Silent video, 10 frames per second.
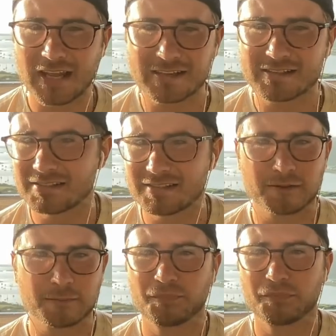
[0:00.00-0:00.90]
and hexes
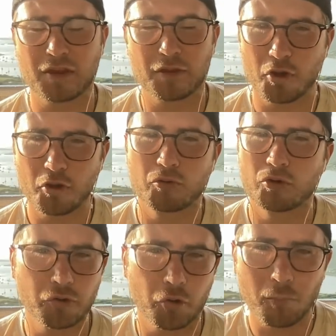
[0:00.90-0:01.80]
and, and
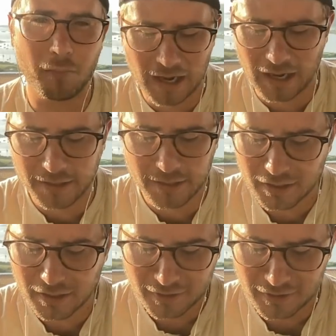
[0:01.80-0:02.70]
Thunderers, oh my,
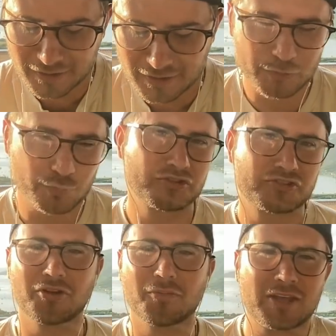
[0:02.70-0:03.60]
is
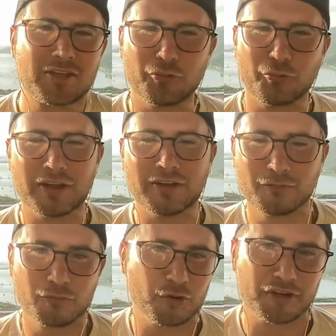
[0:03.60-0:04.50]
what's going to make you
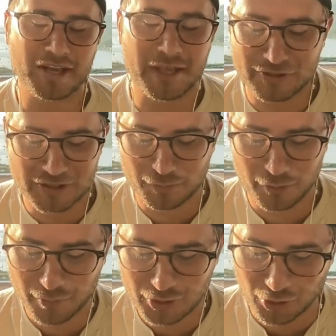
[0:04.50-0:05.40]
win win games. That's
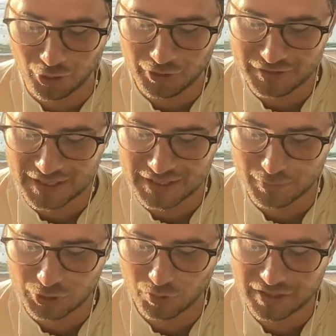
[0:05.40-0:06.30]
pretty much all it
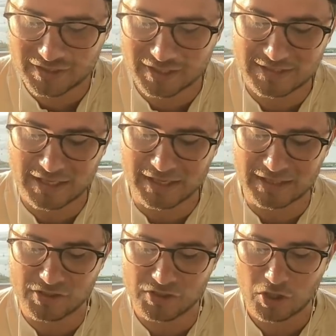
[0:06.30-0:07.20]
takes. But 26
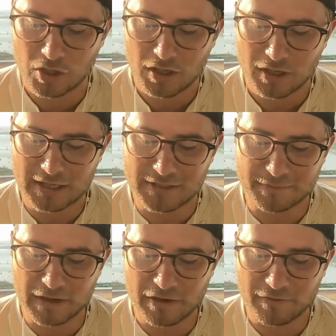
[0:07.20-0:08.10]
seconds, it's
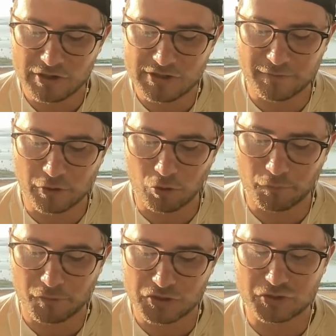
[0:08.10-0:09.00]
very very
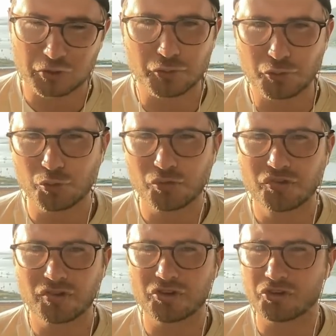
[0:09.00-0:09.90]
difficult for us to
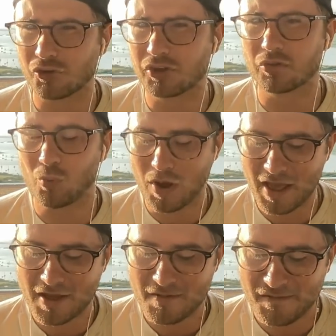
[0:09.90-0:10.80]
lose during the
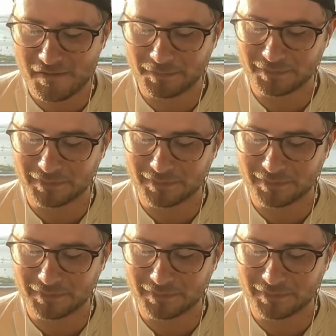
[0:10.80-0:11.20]
wave.